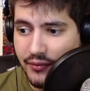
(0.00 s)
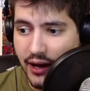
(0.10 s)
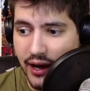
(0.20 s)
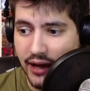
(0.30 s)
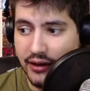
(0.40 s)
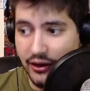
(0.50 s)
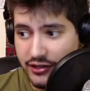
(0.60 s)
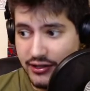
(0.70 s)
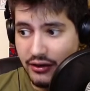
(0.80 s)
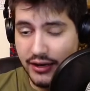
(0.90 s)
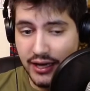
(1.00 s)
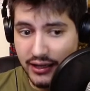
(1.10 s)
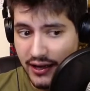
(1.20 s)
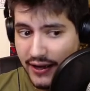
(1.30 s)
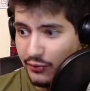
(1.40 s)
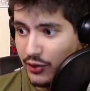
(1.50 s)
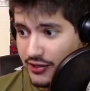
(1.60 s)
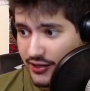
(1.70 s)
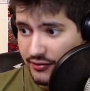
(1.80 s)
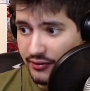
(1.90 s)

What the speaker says: And they're still gonna get hate watches.